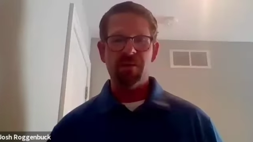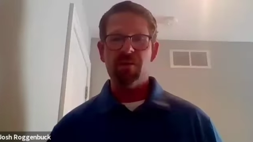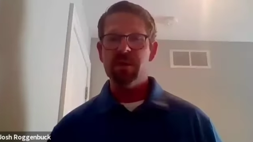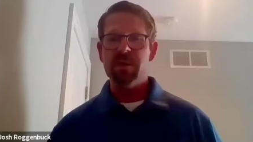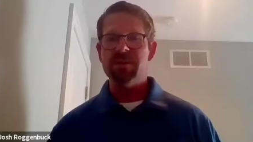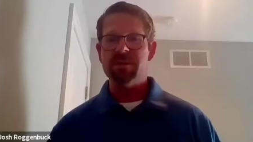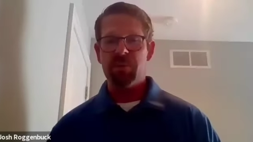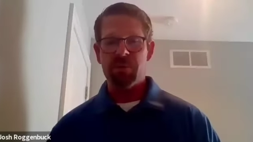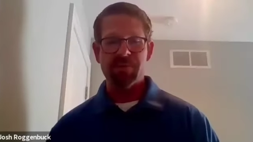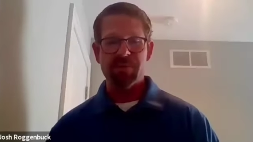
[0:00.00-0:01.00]
fellow
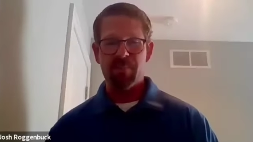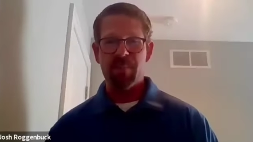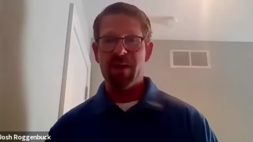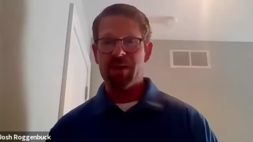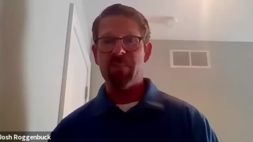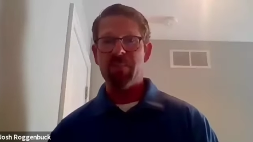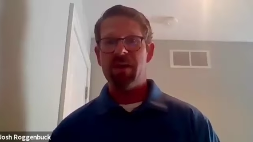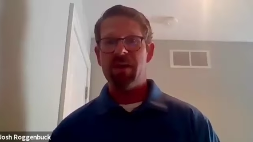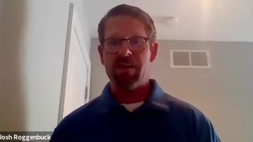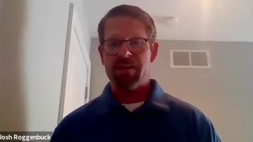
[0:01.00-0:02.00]
business person back in
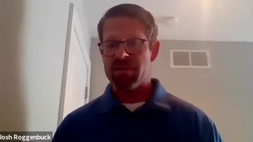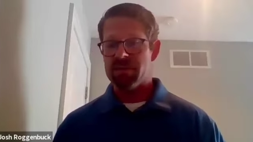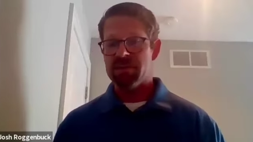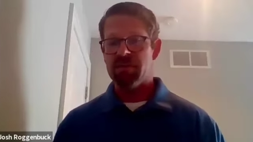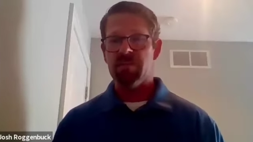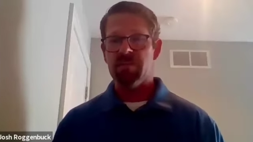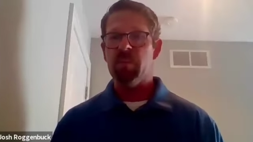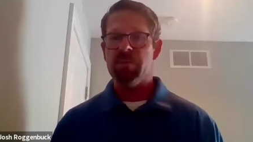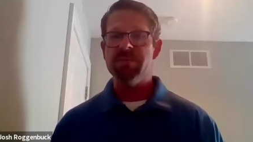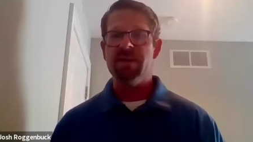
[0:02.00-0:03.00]
Bad Axe, and she
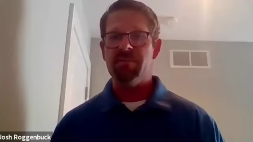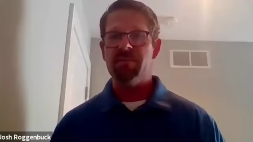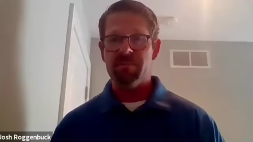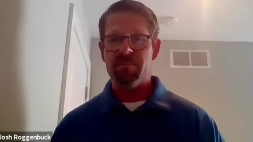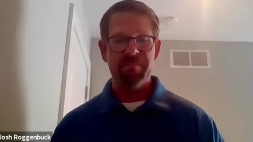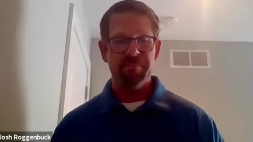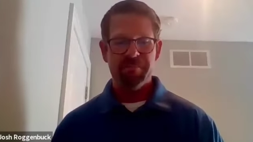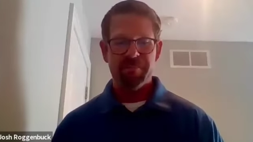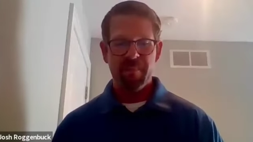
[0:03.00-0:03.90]
remembers that from.